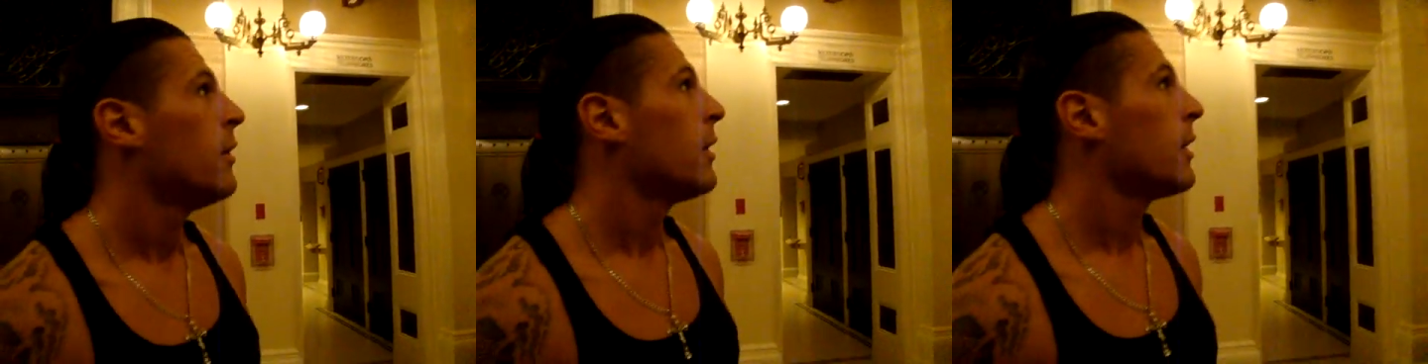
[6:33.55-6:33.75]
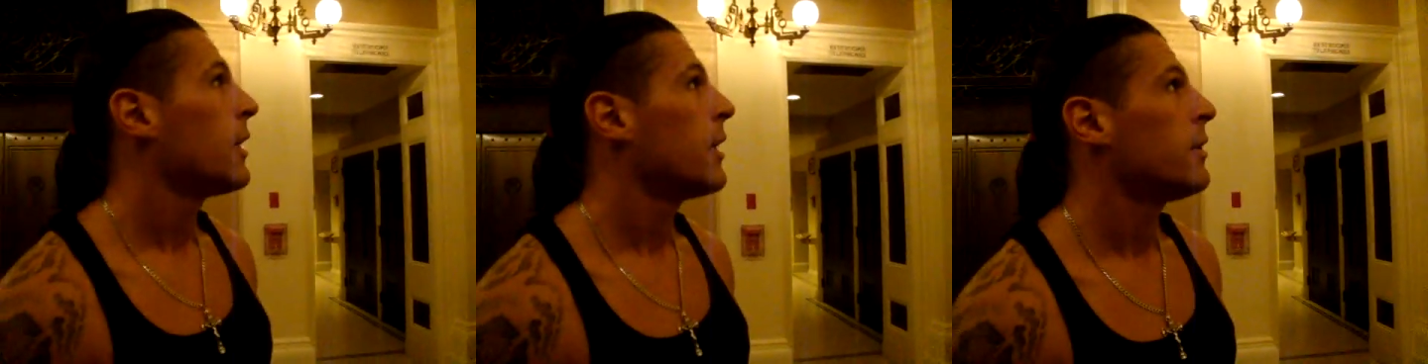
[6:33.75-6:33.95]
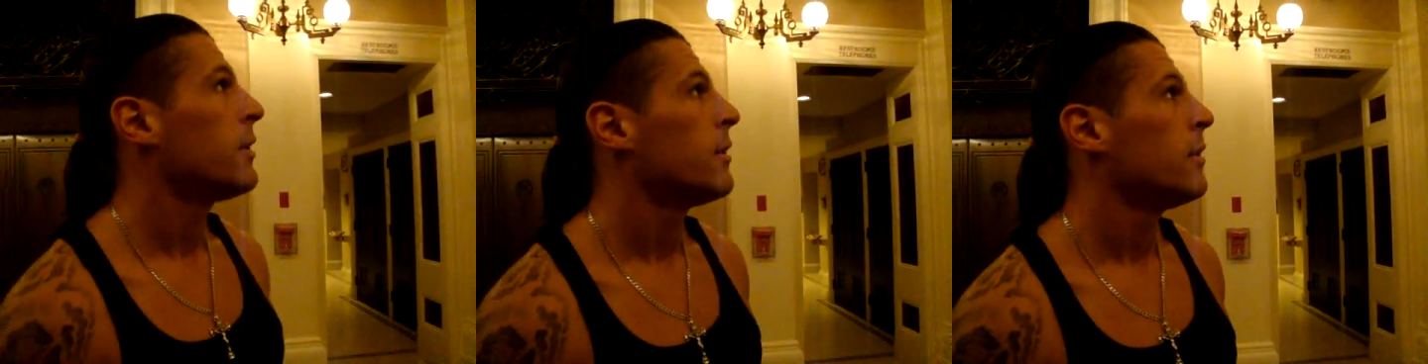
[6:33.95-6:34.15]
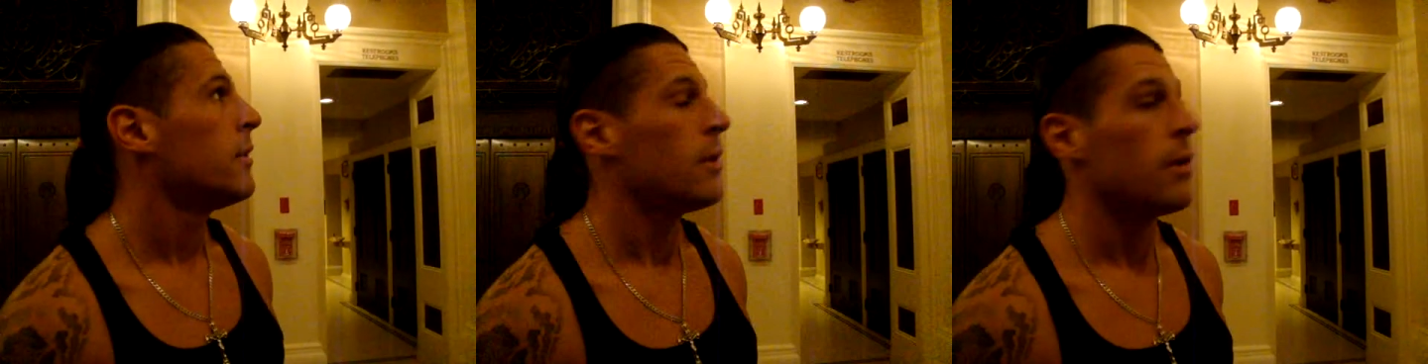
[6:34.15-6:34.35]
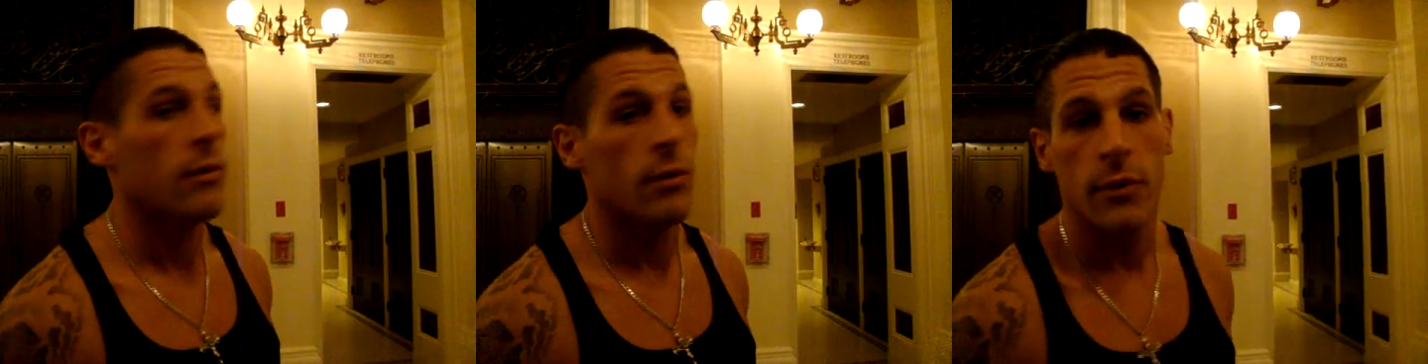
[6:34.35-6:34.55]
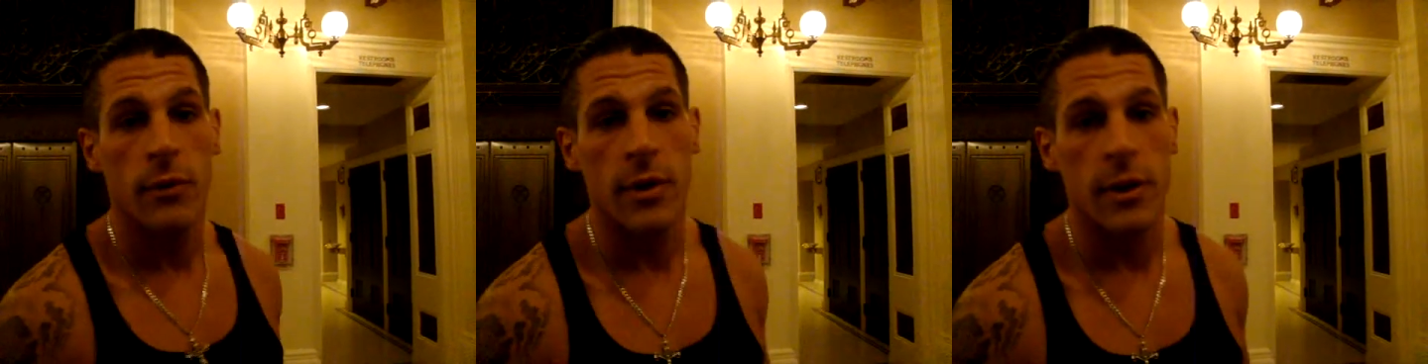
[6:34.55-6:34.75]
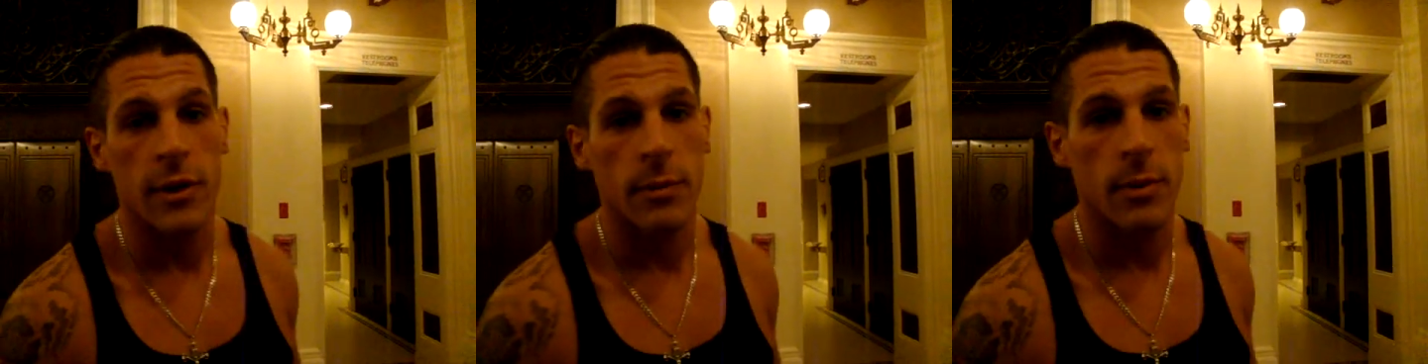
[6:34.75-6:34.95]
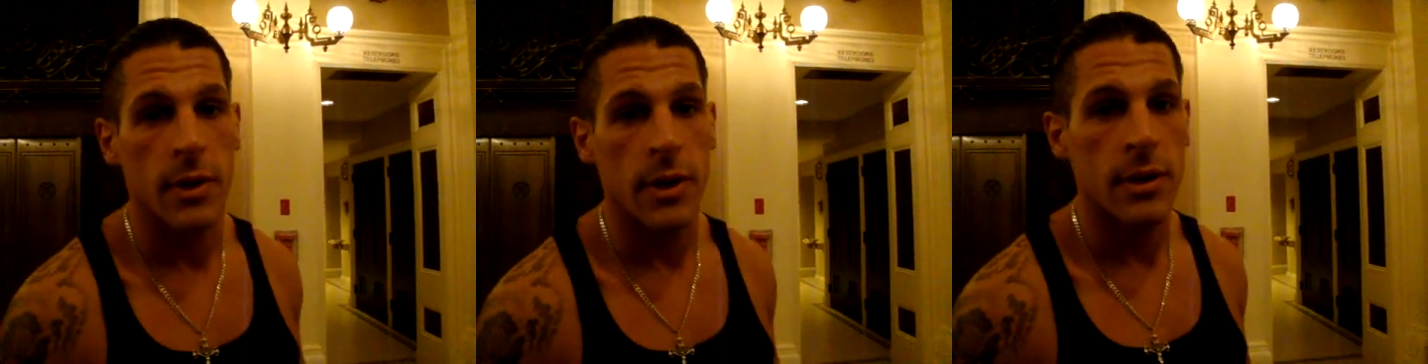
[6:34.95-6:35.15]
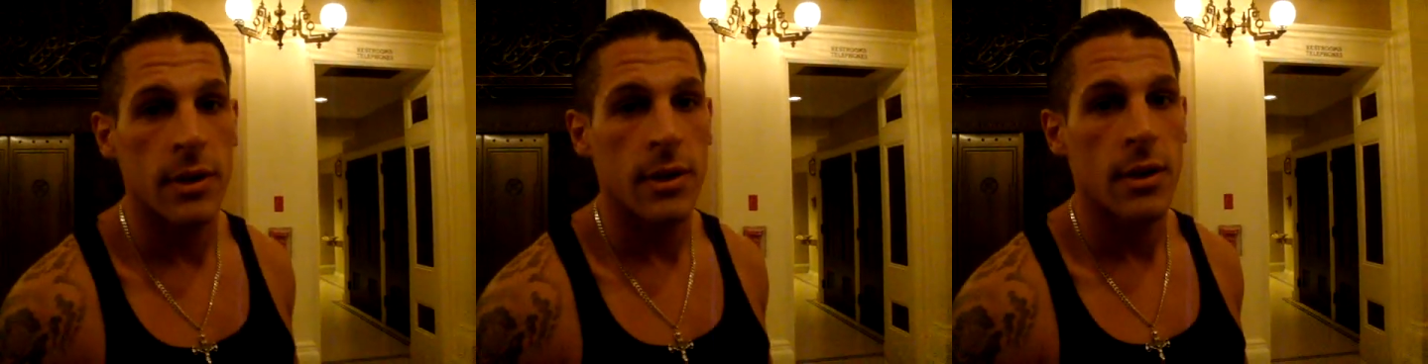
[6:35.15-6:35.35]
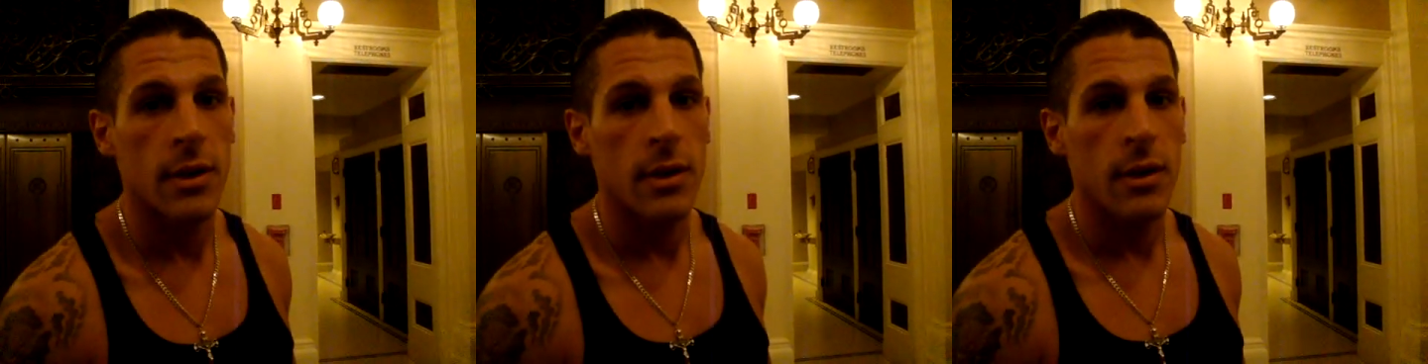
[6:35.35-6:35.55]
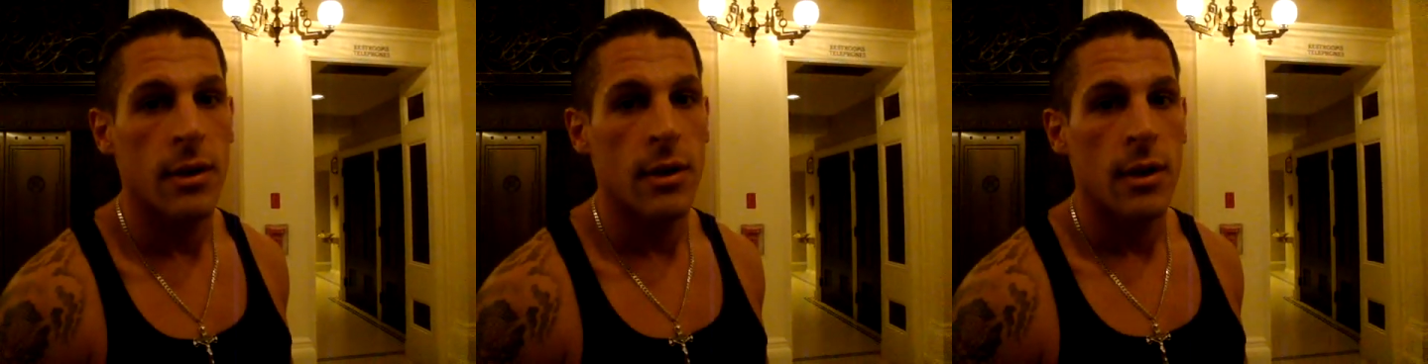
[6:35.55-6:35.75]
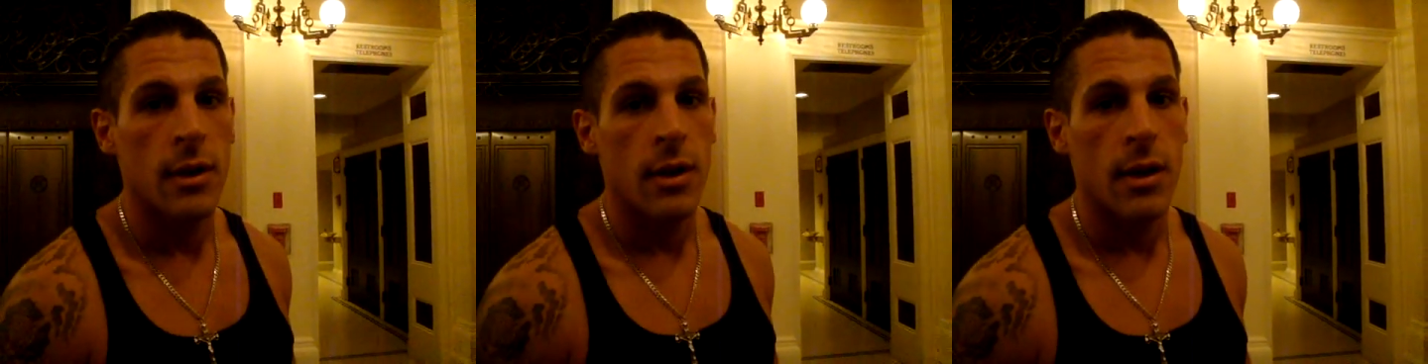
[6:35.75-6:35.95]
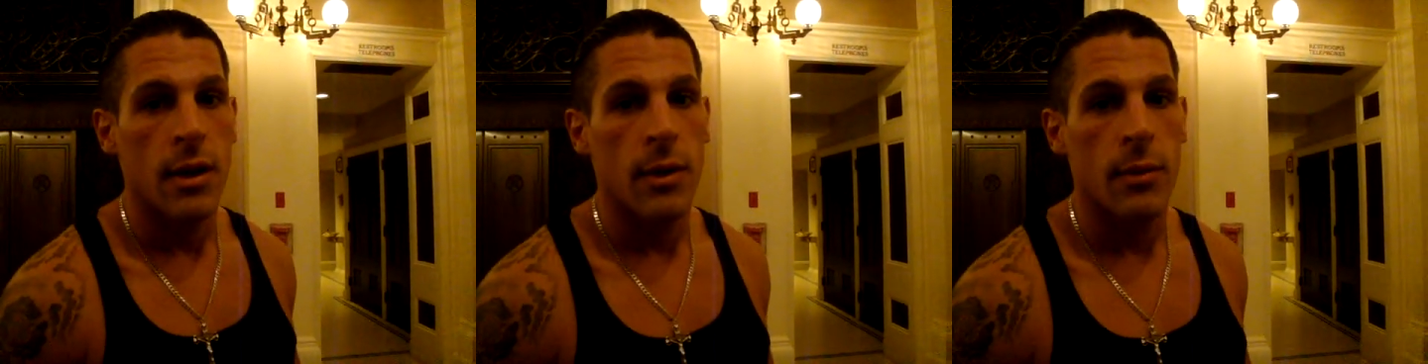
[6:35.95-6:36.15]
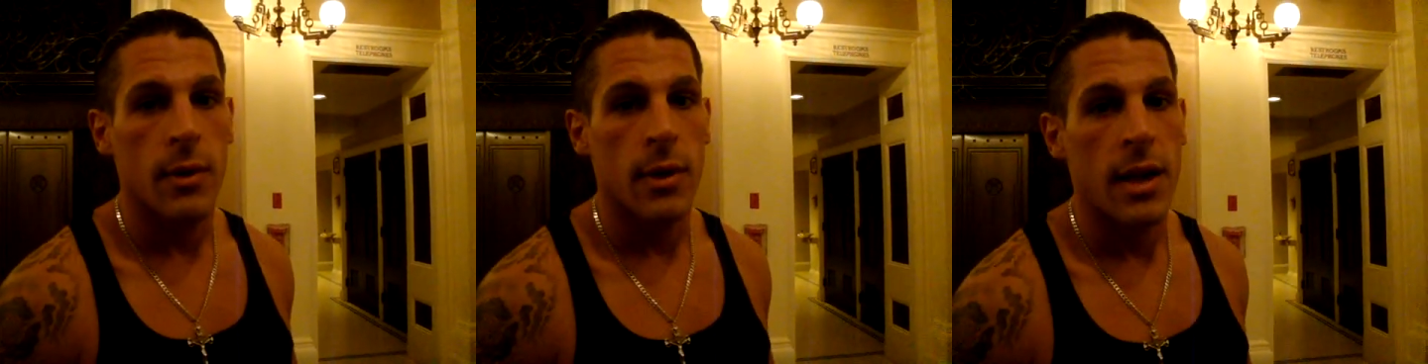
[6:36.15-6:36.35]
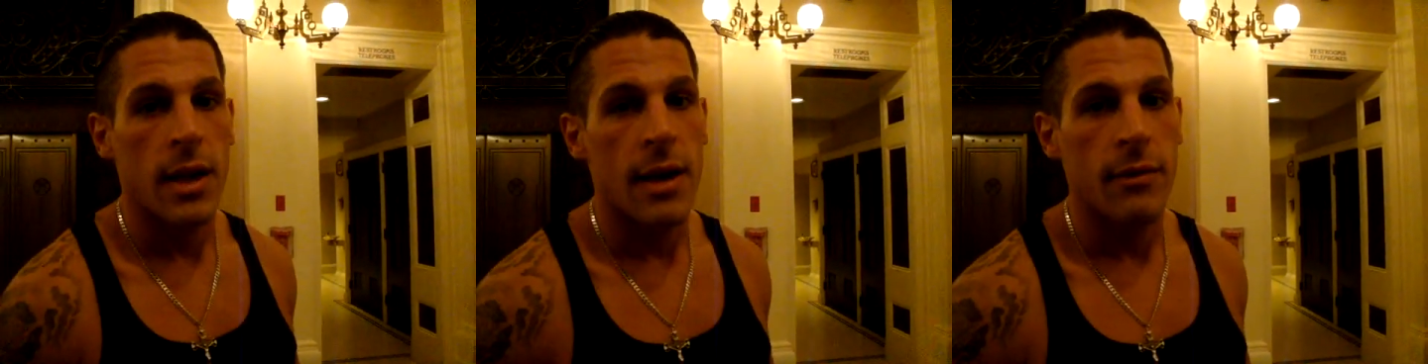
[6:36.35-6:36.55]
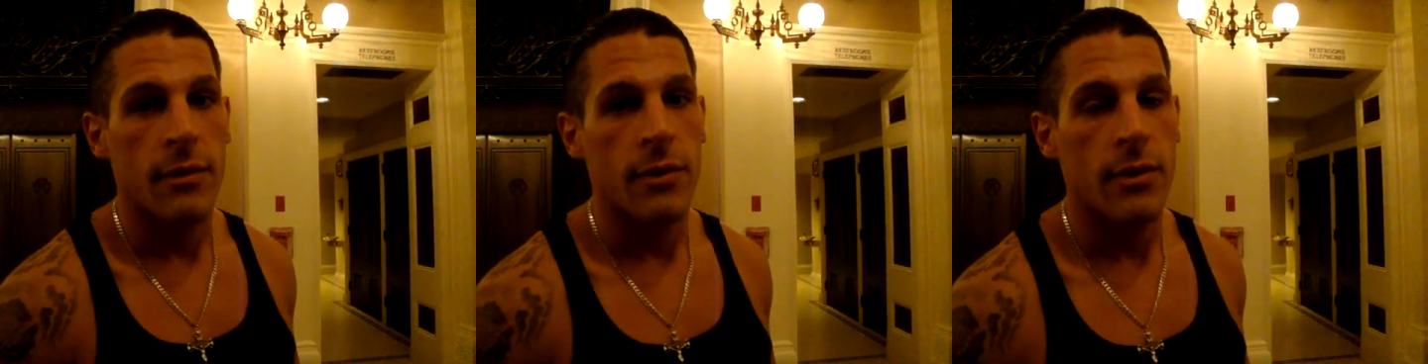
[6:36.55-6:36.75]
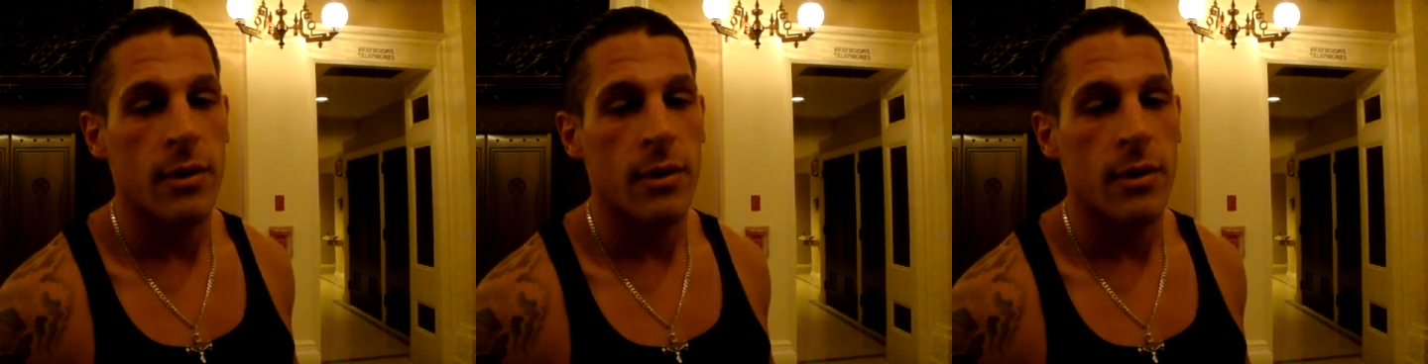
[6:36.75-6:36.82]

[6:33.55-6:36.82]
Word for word: I guess, the roof of this place, and we're gonna have,